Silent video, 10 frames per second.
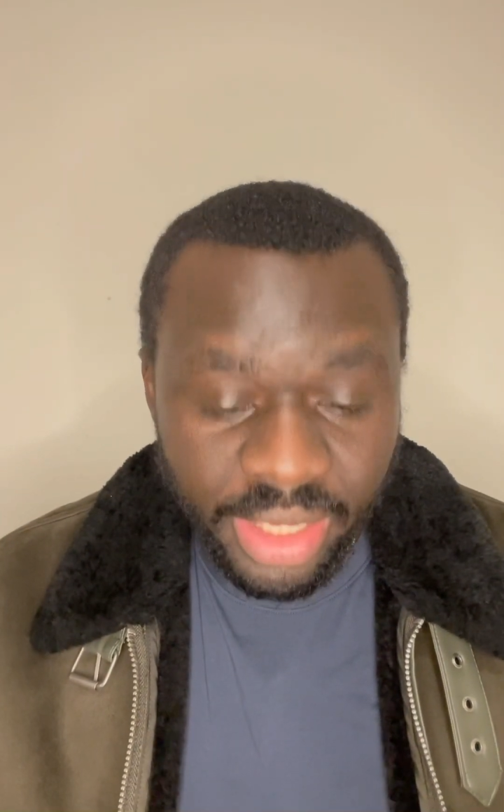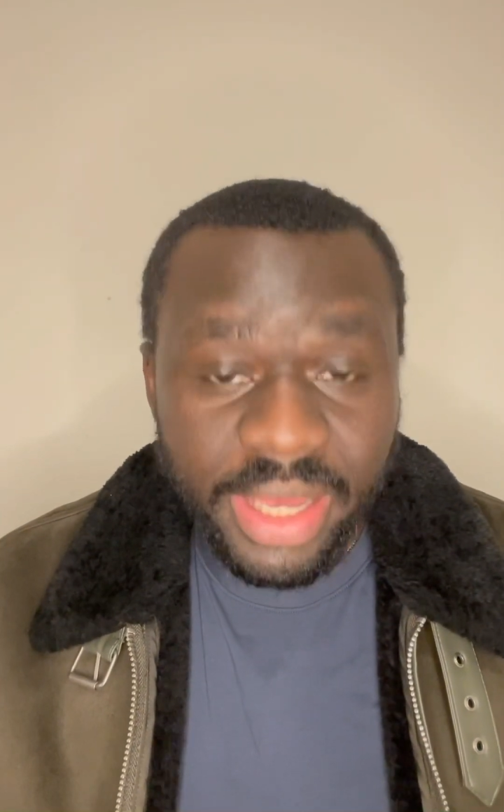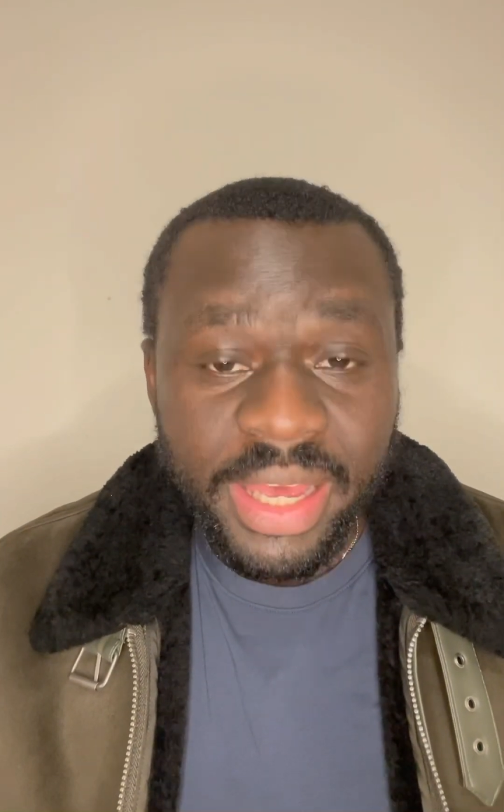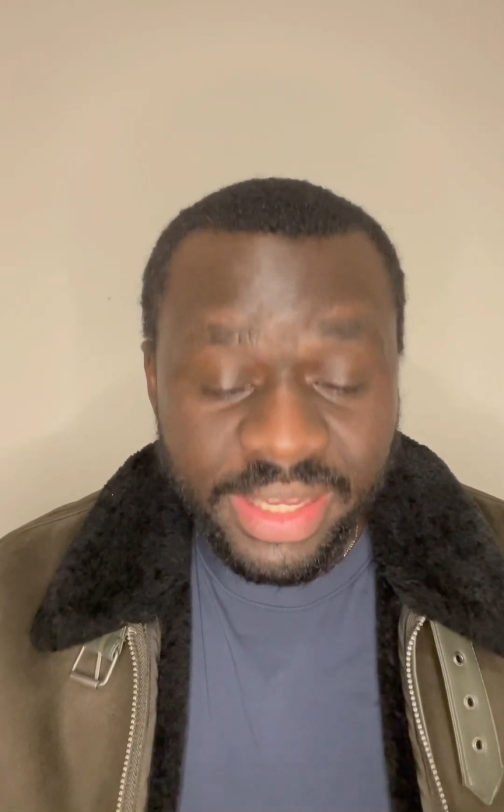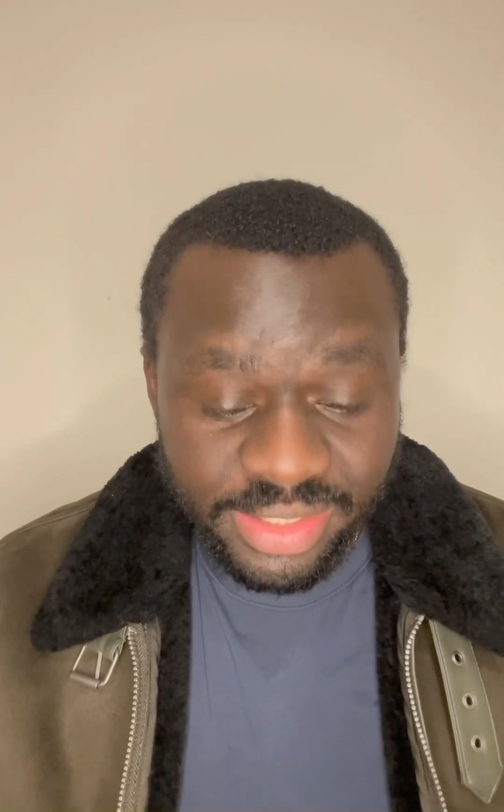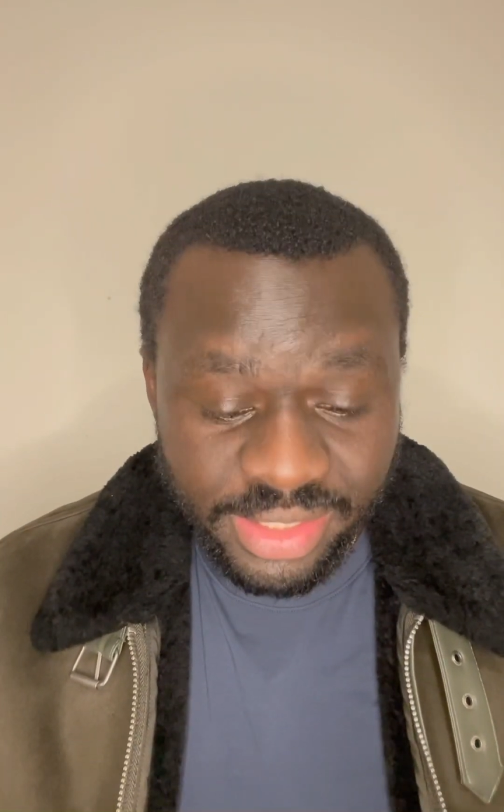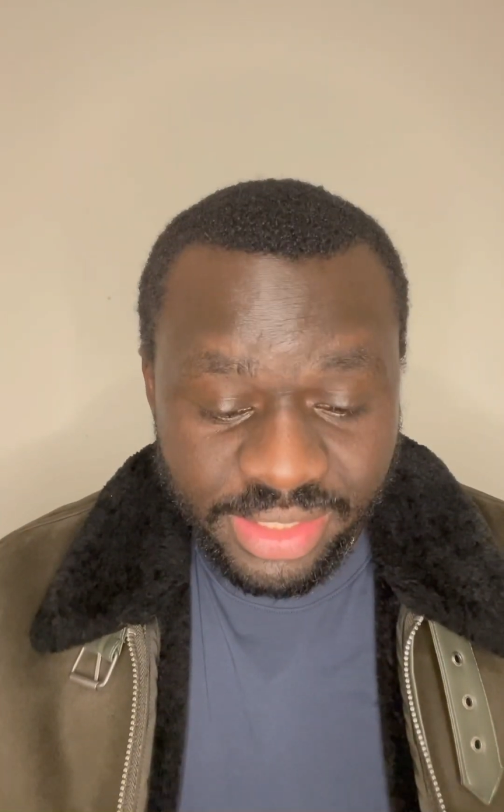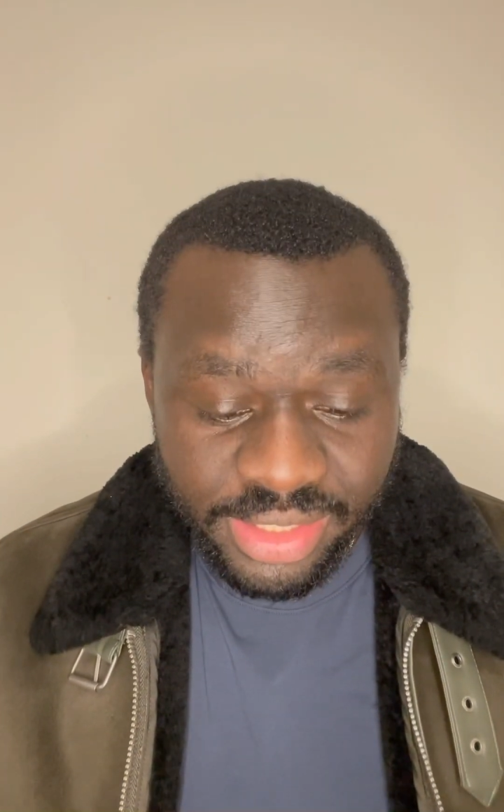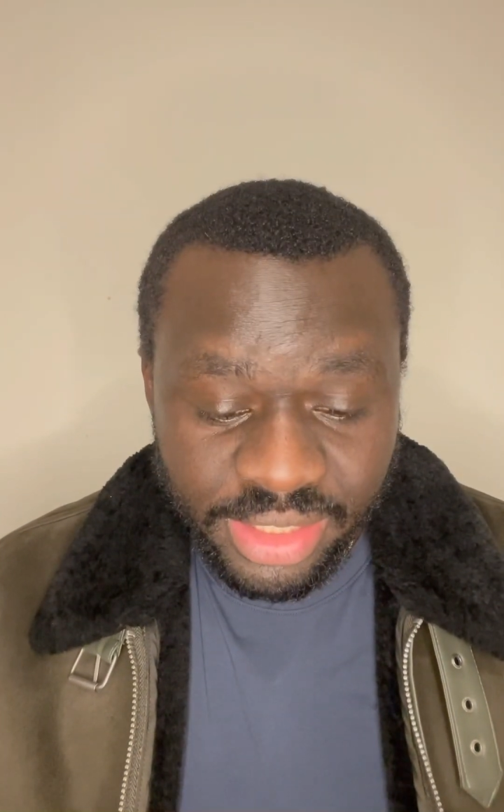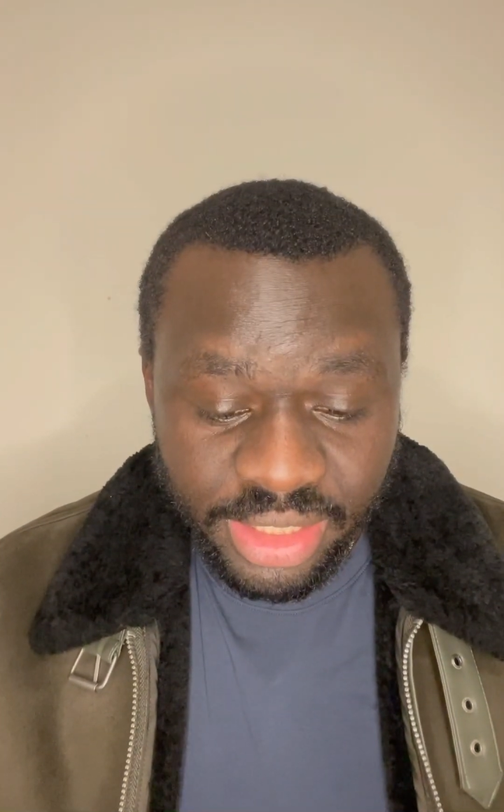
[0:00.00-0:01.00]

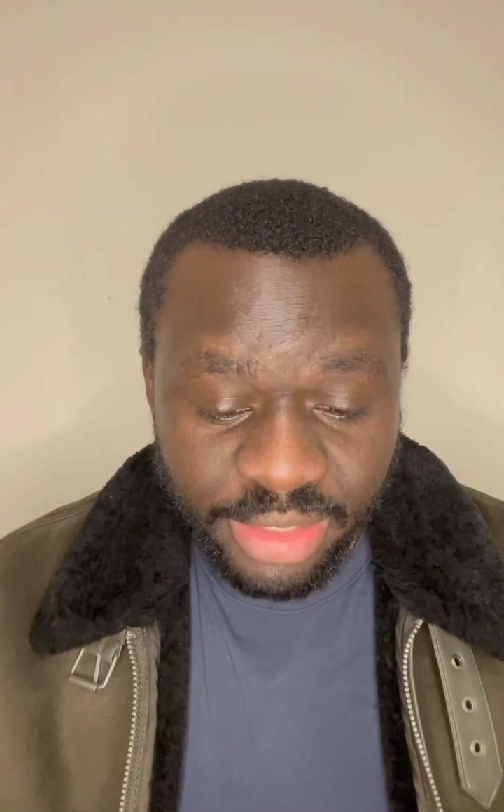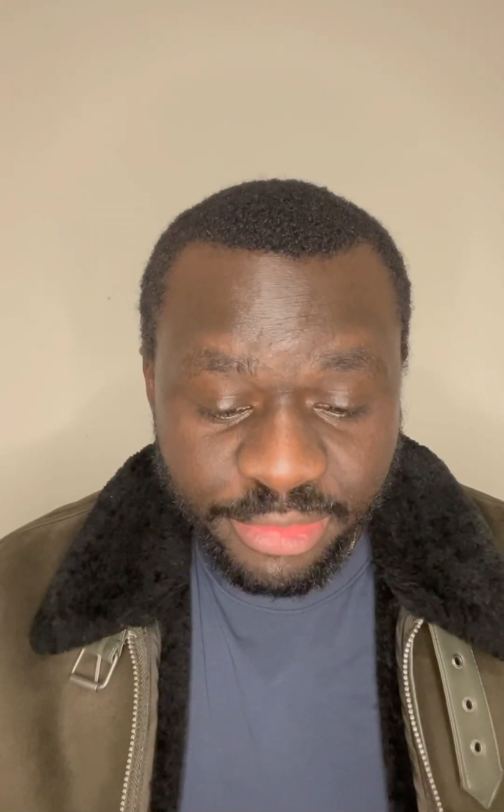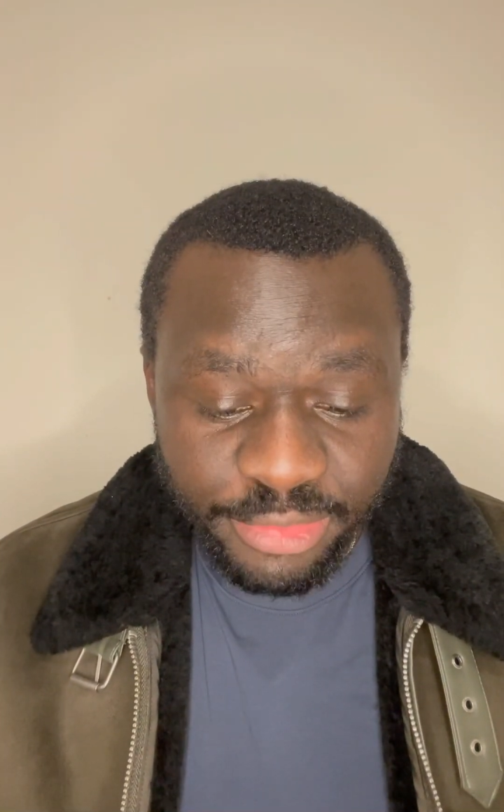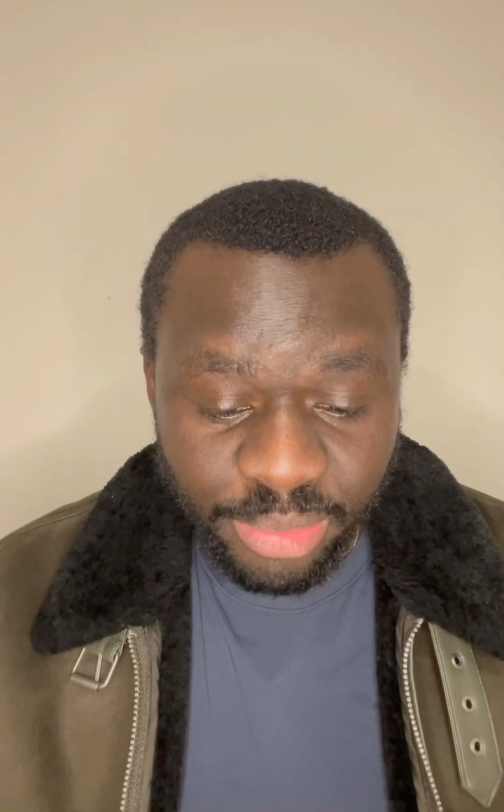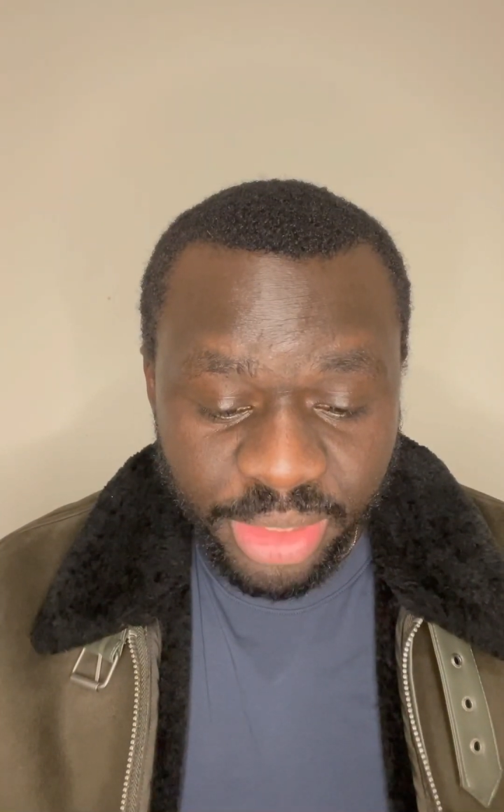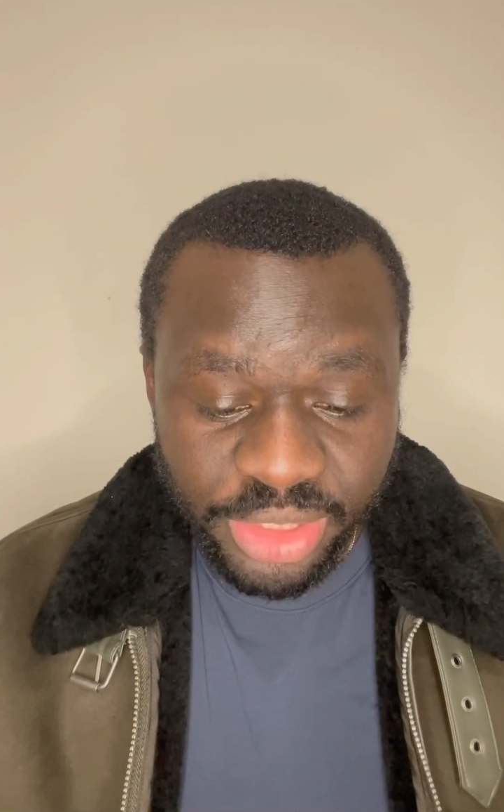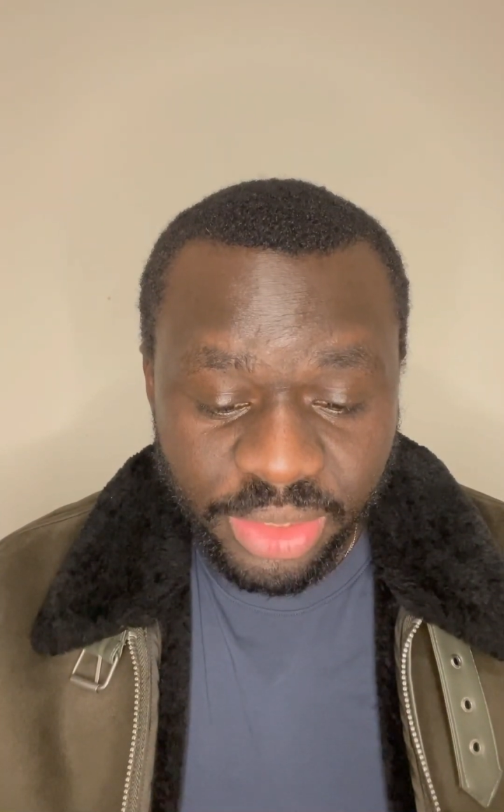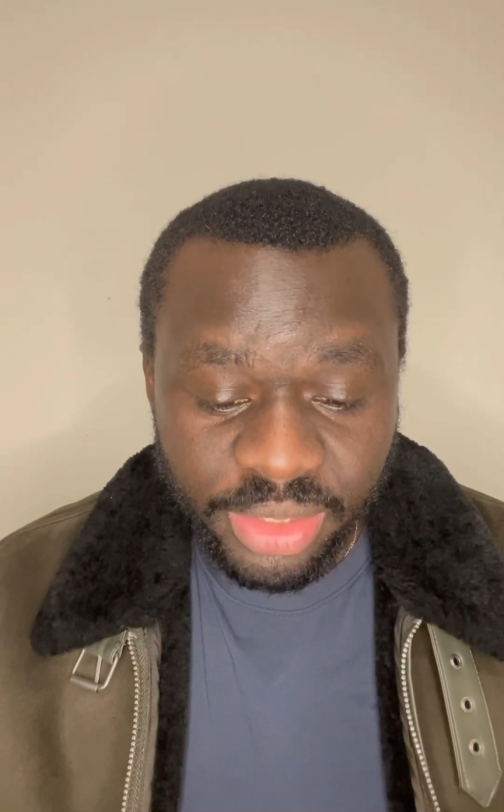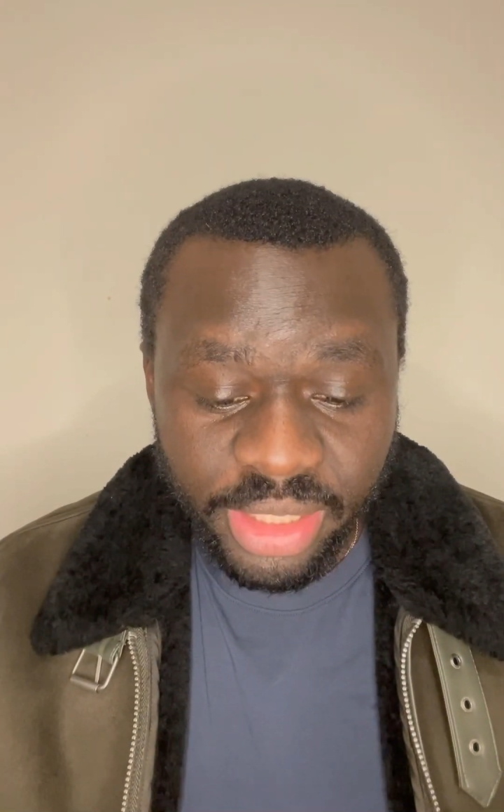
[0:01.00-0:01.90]
Existing information